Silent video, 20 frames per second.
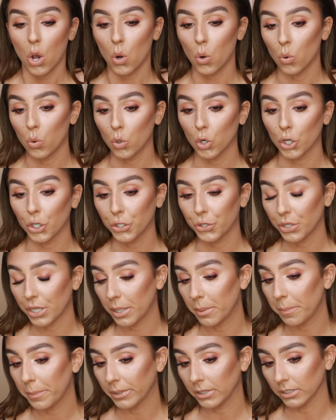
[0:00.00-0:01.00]
or you
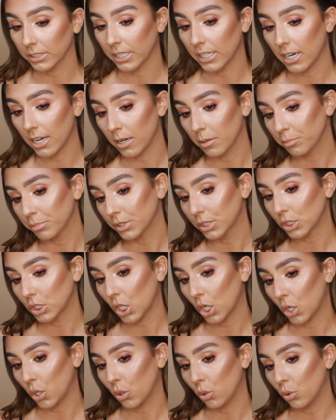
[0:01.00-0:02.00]
can build it up.
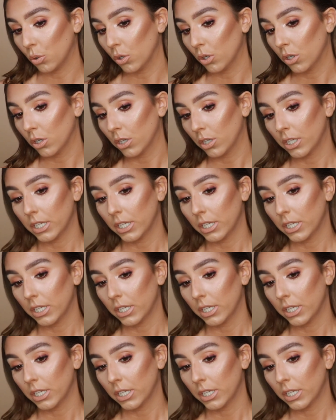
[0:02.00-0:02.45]
So